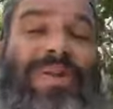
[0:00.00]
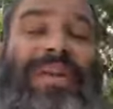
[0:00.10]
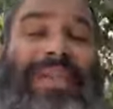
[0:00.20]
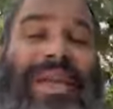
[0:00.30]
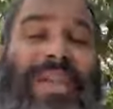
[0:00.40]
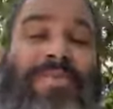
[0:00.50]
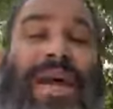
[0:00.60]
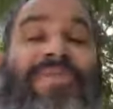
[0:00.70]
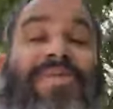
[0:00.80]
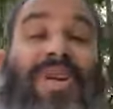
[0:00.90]
only sell it
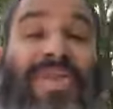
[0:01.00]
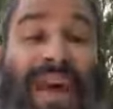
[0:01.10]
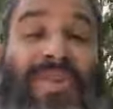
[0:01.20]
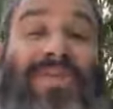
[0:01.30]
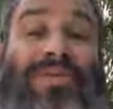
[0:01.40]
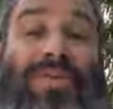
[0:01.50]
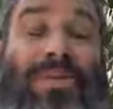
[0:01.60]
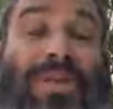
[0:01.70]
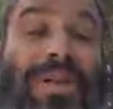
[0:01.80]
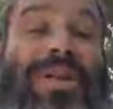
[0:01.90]
back for 1,000
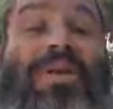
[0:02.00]
ruble,